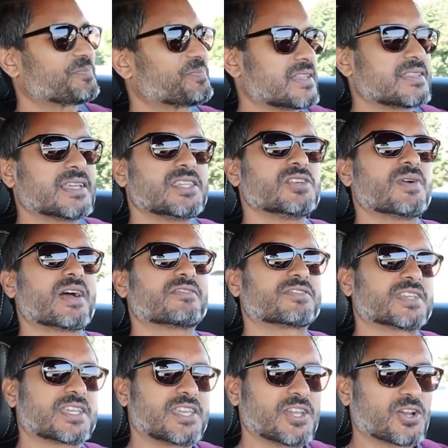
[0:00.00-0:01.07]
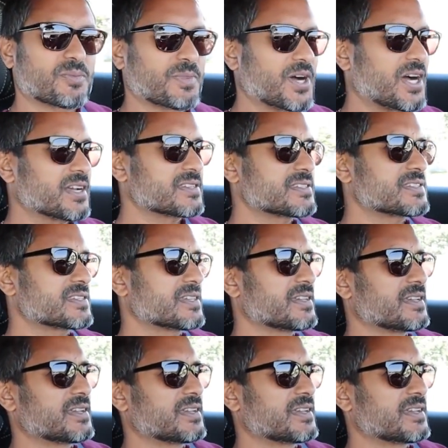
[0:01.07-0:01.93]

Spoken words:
And then you have the gearbox.